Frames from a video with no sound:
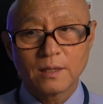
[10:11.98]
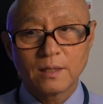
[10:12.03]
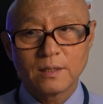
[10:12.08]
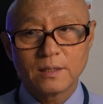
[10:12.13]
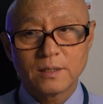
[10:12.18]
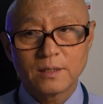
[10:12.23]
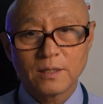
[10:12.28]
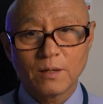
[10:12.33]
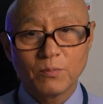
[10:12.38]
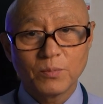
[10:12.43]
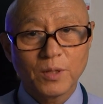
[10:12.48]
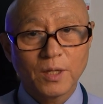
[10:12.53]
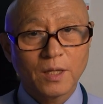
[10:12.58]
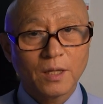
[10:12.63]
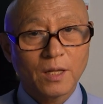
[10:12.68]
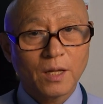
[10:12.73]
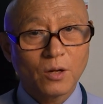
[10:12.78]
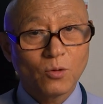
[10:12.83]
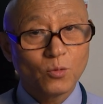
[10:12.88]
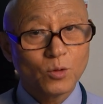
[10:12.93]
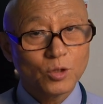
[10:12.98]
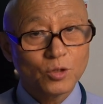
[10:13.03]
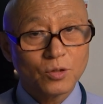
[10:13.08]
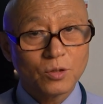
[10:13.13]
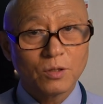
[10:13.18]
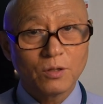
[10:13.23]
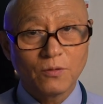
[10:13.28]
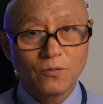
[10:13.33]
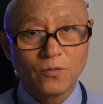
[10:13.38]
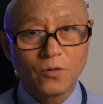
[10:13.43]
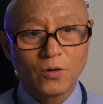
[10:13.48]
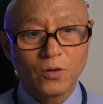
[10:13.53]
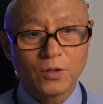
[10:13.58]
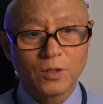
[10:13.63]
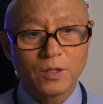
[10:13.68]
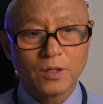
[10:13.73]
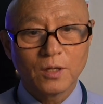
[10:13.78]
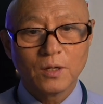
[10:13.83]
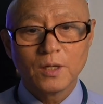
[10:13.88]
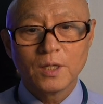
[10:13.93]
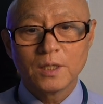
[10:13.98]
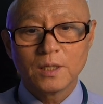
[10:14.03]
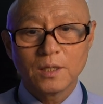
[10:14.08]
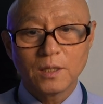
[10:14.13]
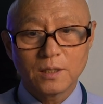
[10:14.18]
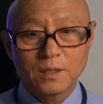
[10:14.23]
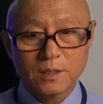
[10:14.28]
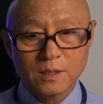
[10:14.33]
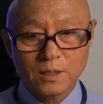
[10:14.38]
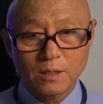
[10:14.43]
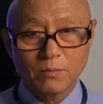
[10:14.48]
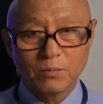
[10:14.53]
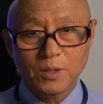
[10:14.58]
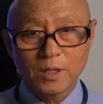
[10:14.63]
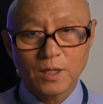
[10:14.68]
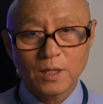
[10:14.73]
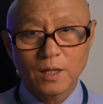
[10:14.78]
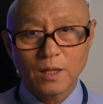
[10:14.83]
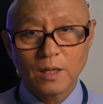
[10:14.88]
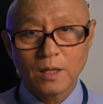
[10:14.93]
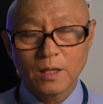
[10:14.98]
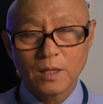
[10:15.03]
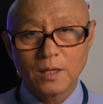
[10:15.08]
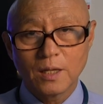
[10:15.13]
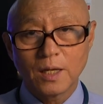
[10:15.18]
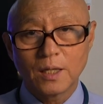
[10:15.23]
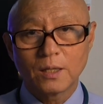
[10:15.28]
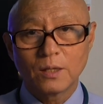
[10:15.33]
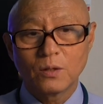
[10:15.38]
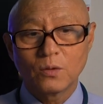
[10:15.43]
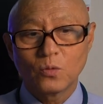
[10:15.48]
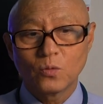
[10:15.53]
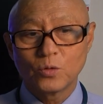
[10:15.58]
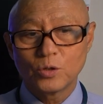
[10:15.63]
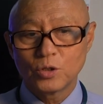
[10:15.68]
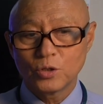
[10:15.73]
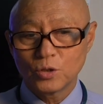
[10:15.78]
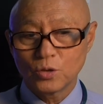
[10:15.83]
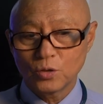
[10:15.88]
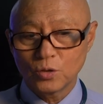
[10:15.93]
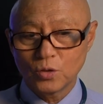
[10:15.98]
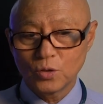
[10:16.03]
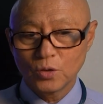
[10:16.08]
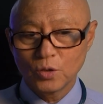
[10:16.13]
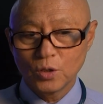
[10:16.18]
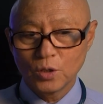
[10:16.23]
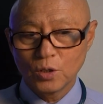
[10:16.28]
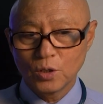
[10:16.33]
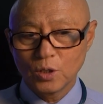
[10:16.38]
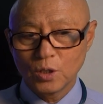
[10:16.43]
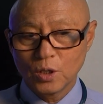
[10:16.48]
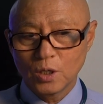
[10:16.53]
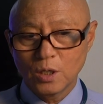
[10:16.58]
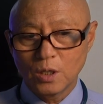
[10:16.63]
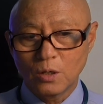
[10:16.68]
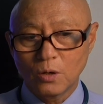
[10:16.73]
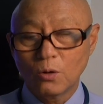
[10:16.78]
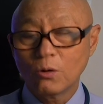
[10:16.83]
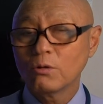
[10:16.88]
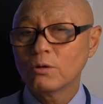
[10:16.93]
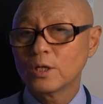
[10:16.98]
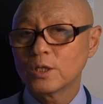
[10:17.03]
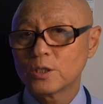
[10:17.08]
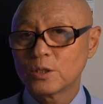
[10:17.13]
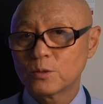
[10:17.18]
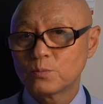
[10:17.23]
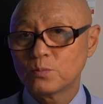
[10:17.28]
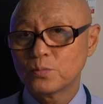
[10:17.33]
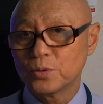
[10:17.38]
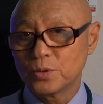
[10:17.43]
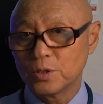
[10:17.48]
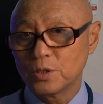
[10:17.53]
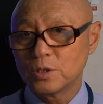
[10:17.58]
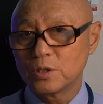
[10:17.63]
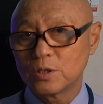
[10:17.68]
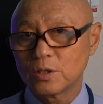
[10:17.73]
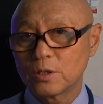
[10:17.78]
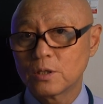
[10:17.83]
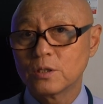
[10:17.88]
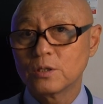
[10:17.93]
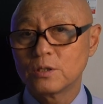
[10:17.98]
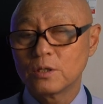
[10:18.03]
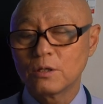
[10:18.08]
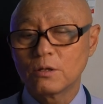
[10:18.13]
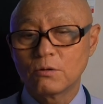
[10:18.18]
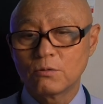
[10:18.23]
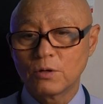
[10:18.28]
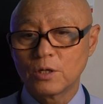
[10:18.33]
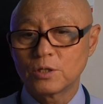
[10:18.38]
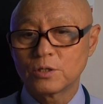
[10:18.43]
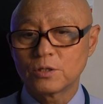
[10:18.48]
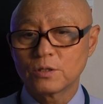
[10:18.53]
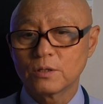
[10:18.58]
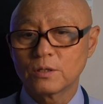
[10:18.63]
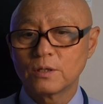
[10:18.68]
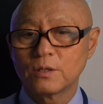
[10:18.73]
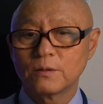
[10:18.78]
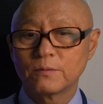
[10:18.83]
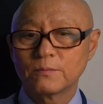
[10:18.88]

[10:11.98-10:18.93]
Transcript: something that we should avoid. It's something that we should always put into consideration.